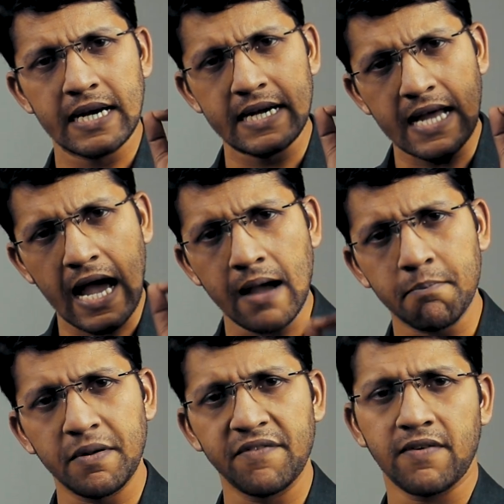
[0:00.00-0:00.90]
it
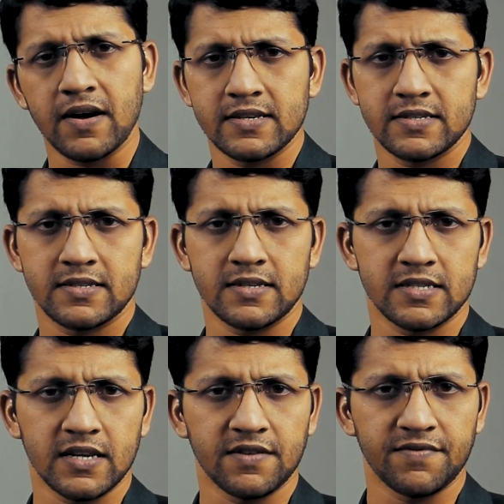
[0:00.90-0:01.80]
amplifies the
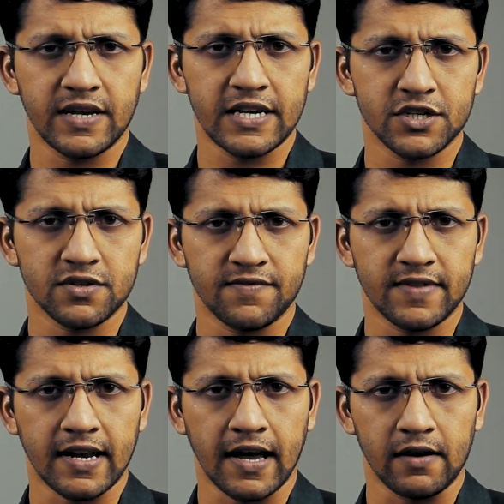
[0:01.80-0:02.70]
signification of
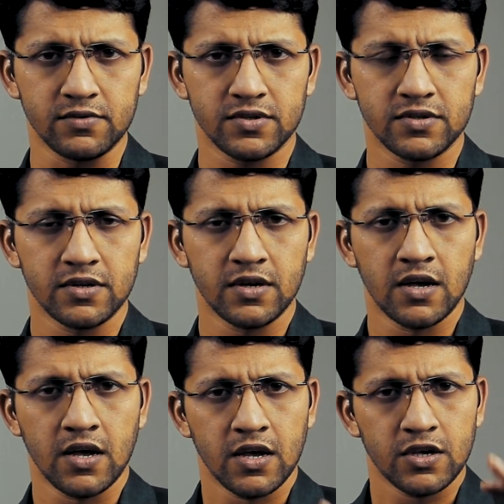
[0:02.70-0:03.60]
that house.
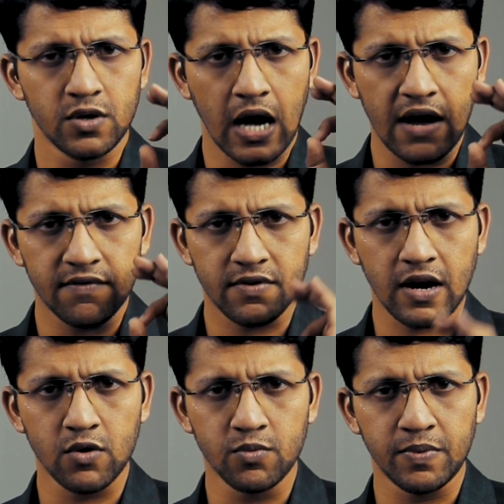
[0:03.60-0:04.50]
You have
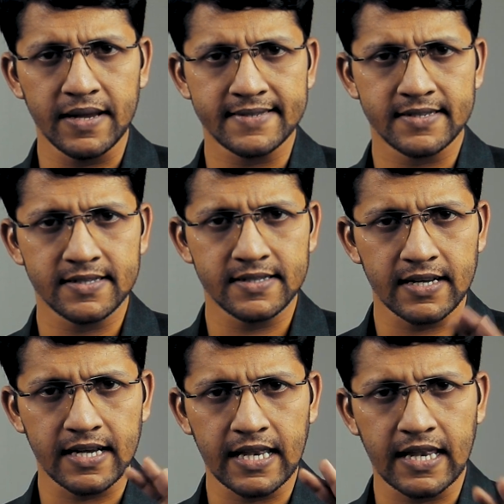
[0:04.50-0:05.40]
Rahu placed in
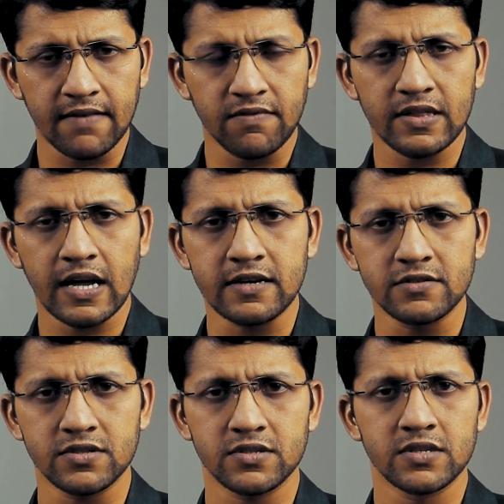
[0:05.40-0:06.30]
the 11th
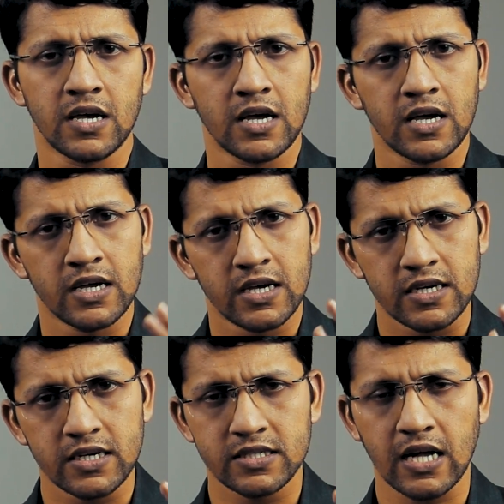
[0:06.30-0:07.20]
house,
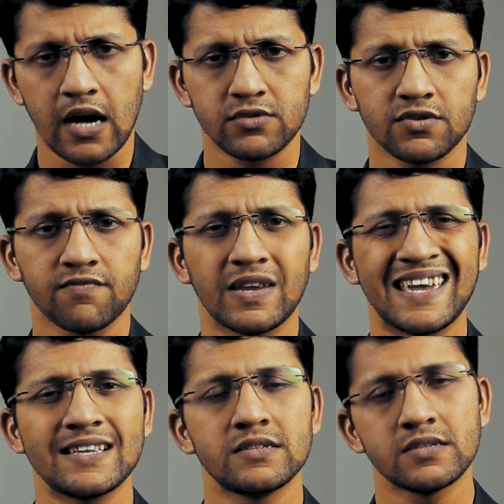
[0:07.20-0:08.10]
is the house of
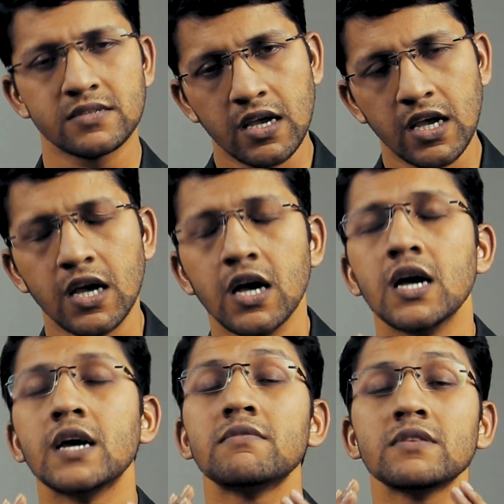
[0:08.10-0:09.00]
gains.
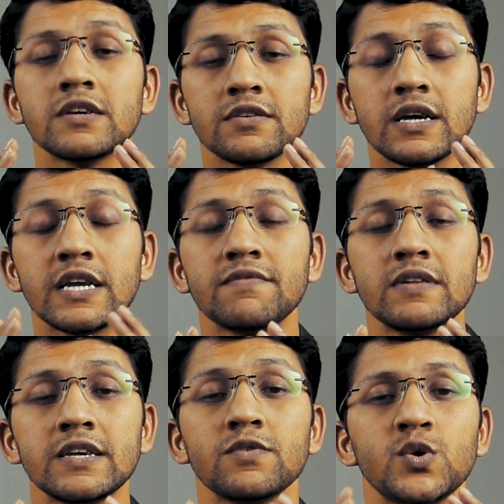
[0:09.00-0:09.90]
It
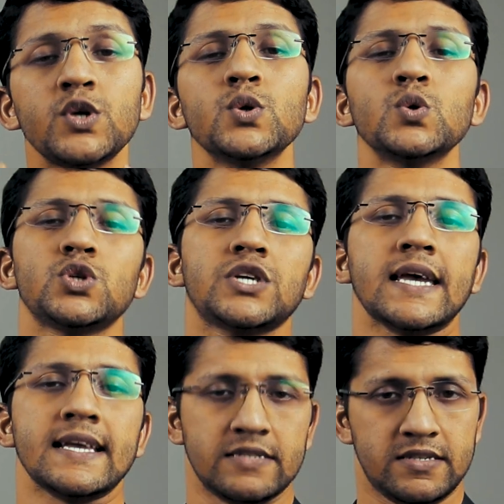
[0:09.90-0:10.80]
will give huge
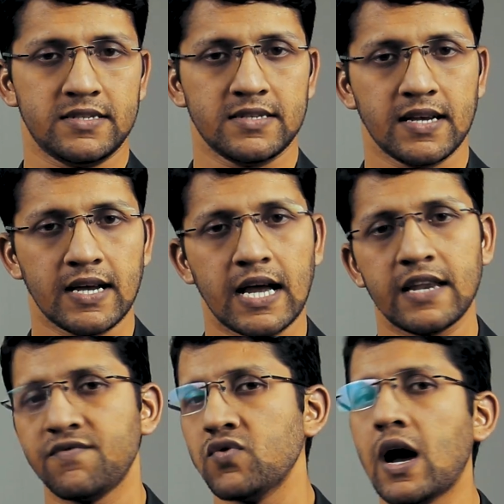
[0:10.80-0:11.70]
gains. And
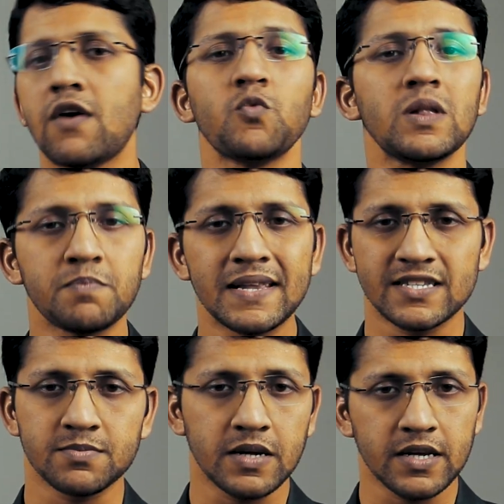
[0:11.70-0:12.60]
if you have well
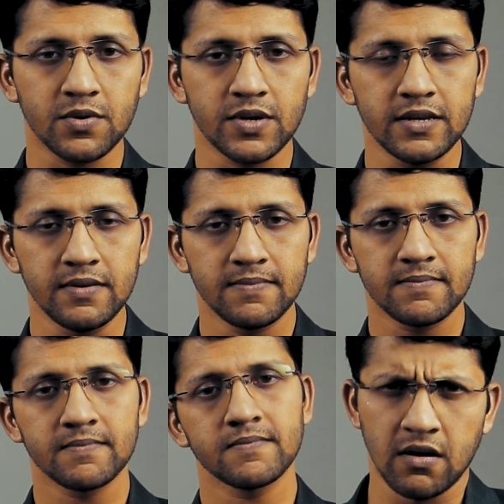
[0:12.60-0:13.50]
placed Mercury,
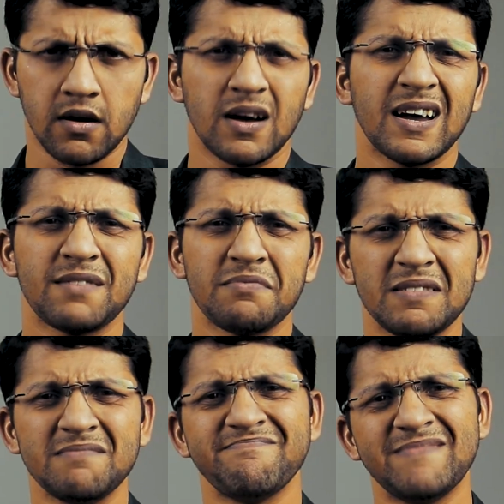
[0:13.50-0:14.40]
it
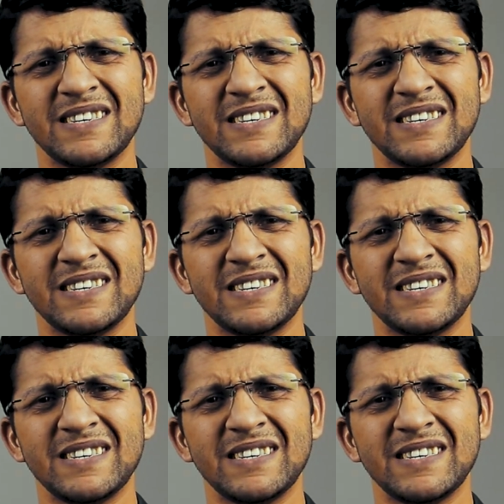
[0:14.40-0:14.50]
will